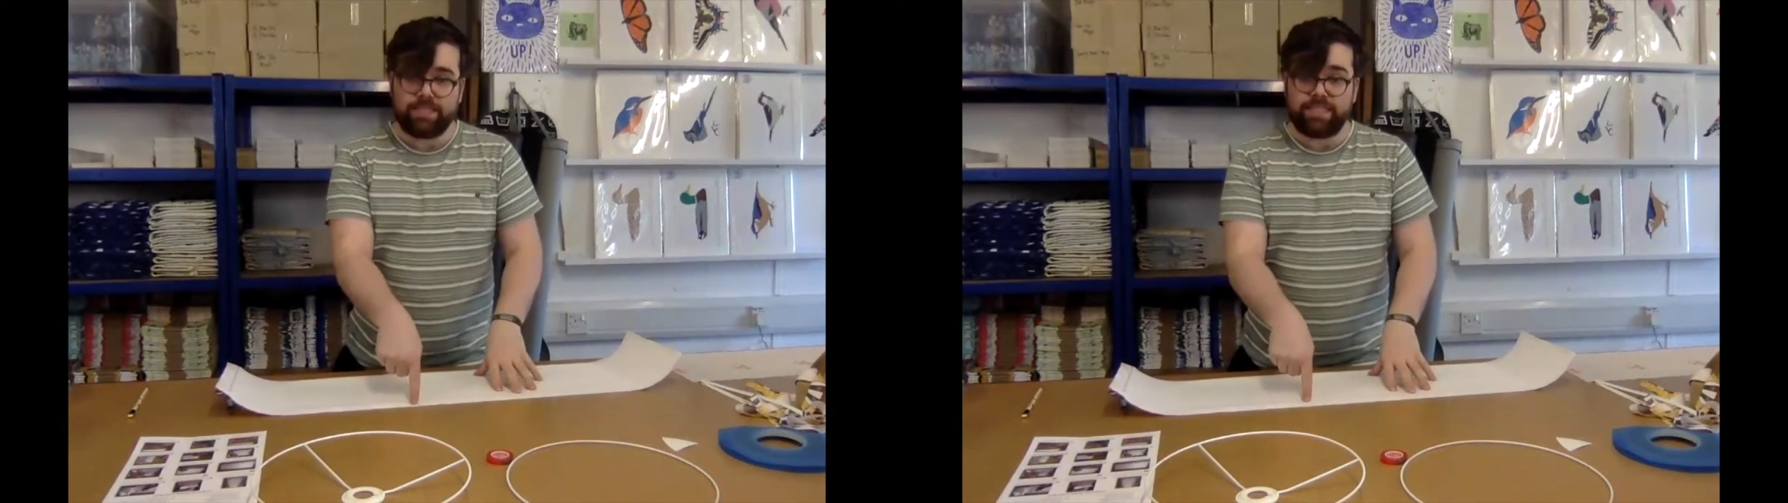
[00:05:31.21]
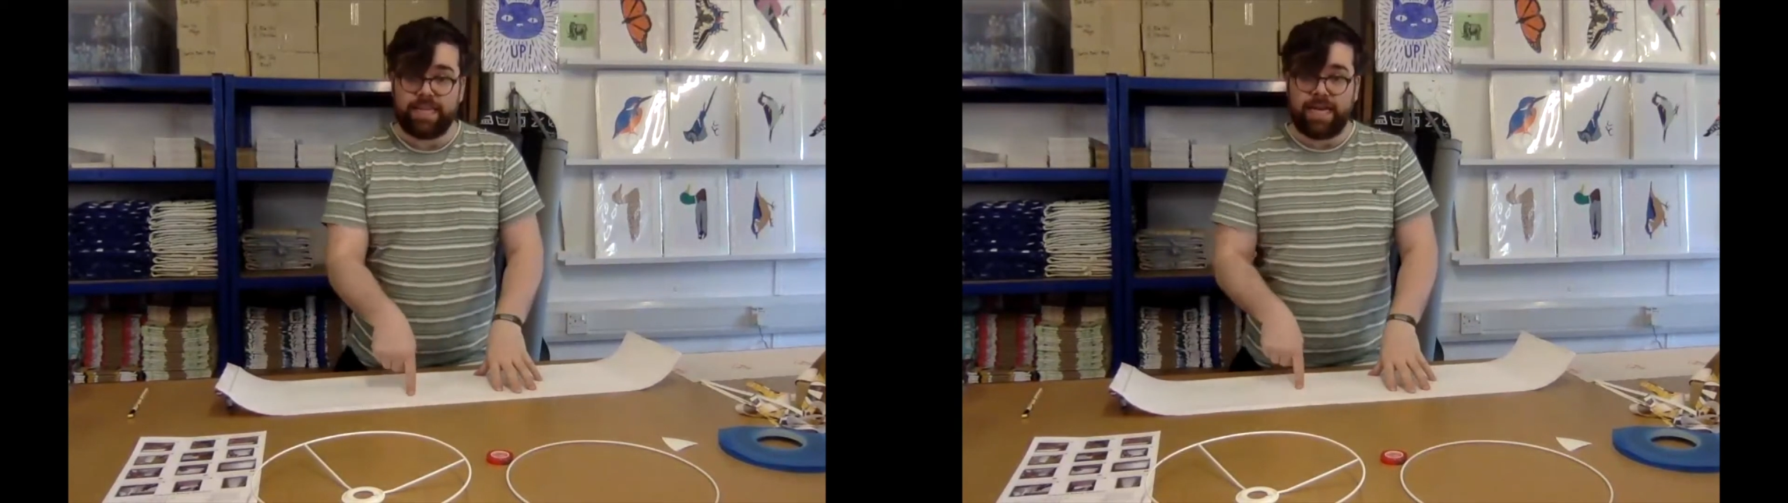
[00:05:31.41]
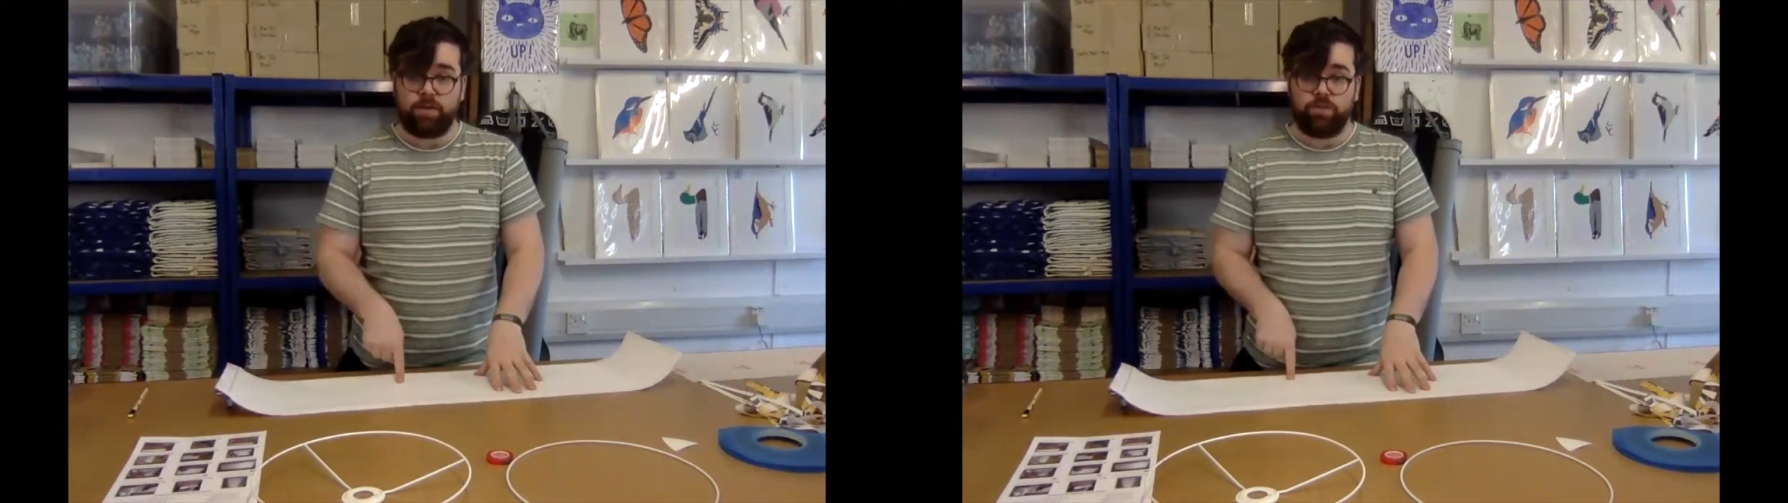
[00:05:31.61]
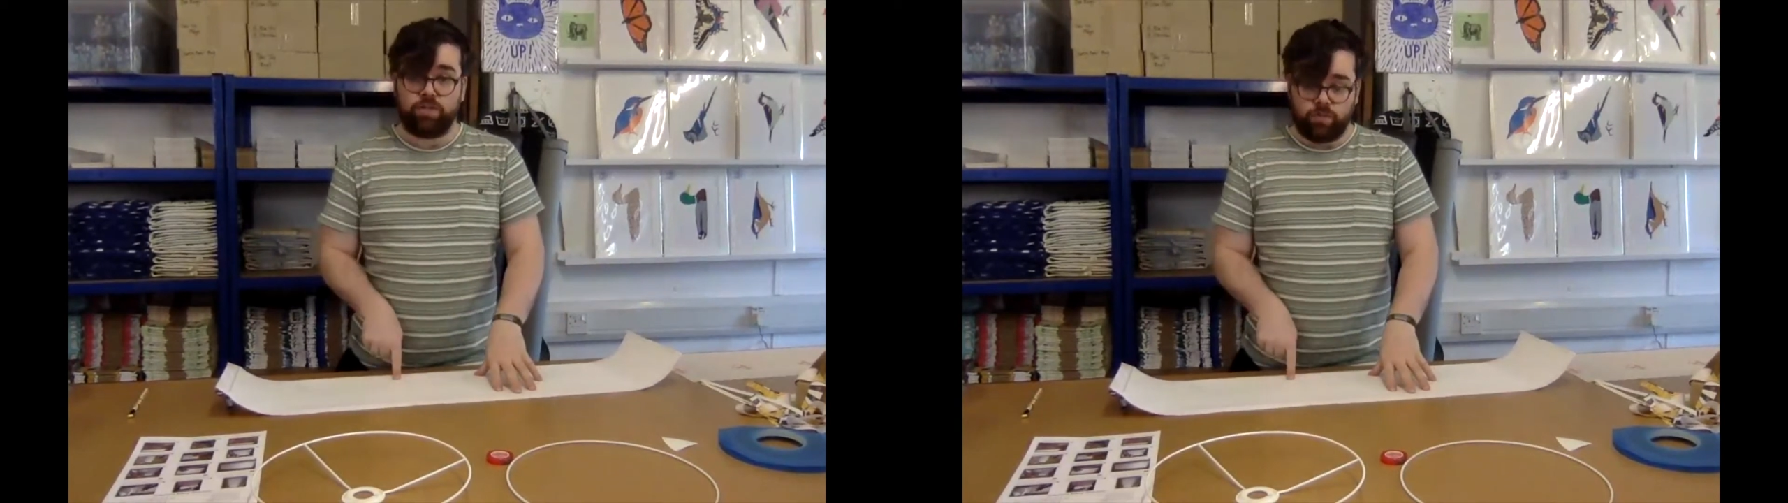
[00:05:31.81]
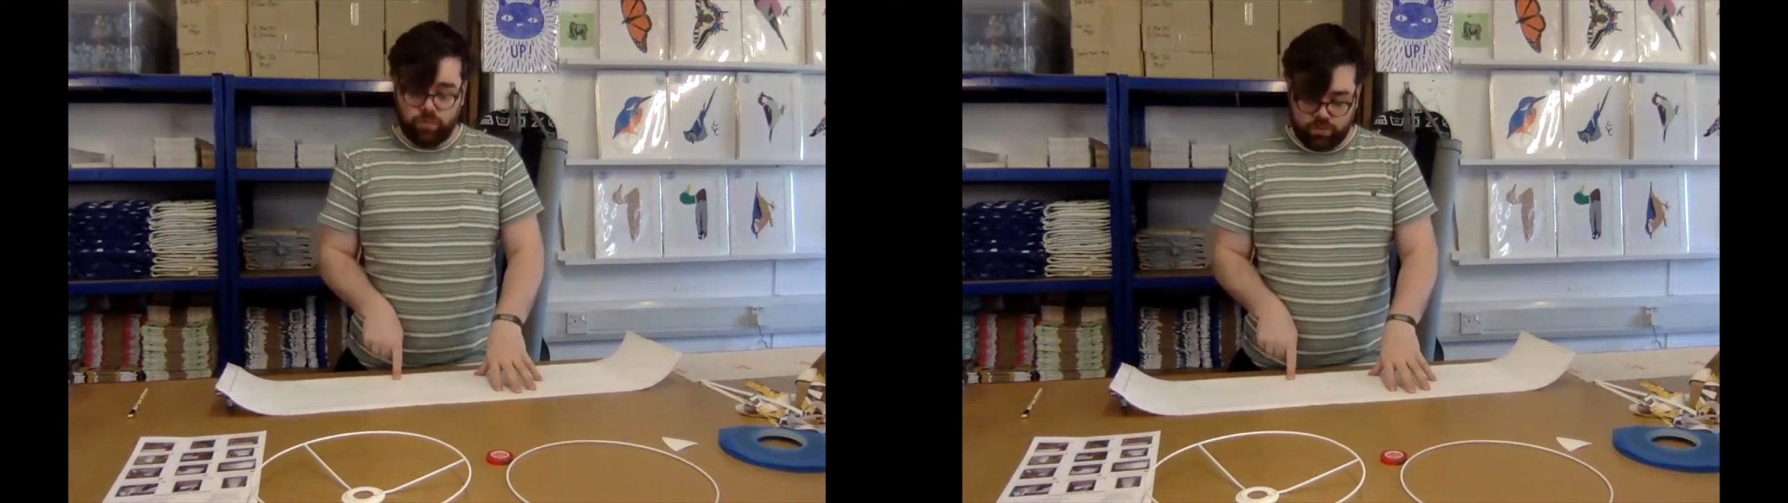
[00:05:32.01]
down
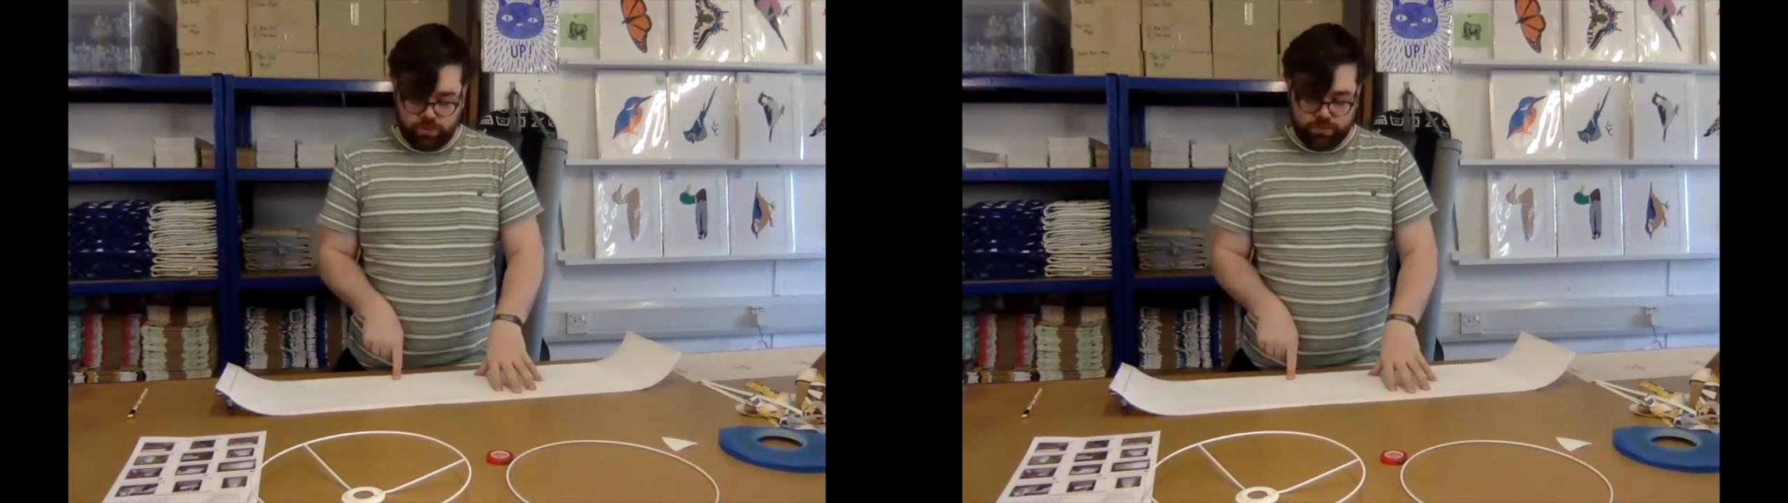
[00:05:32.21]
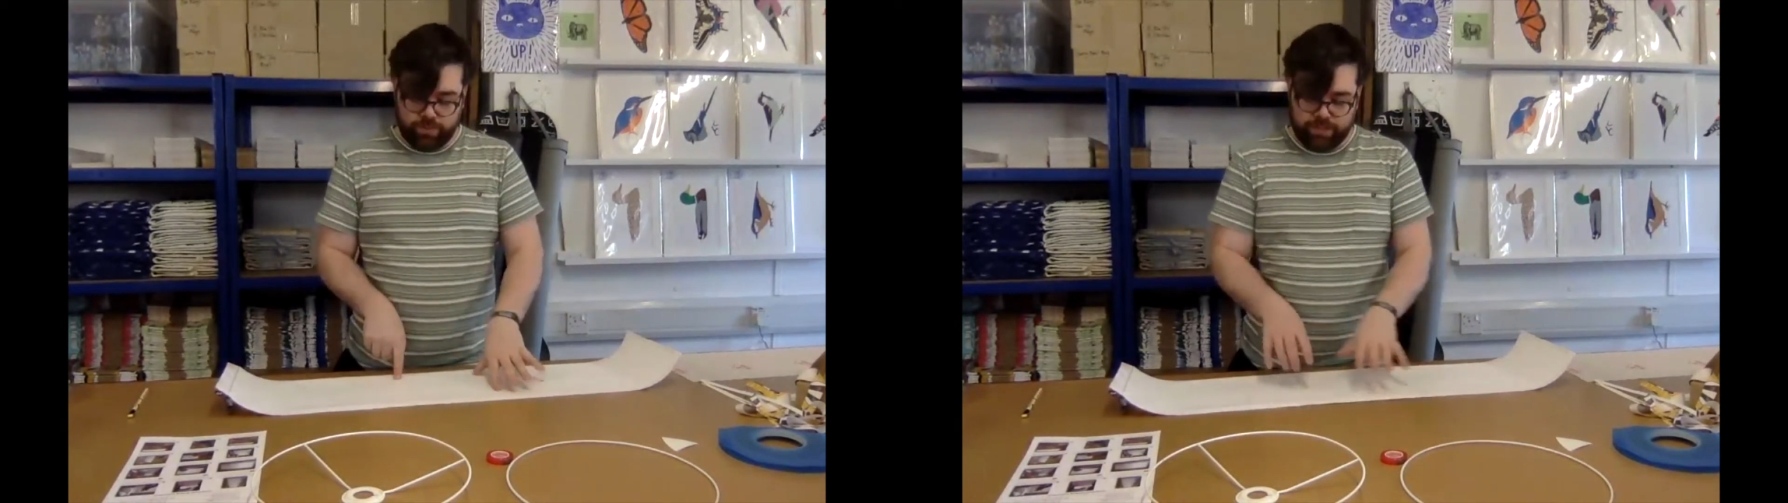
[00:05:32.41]
towards me,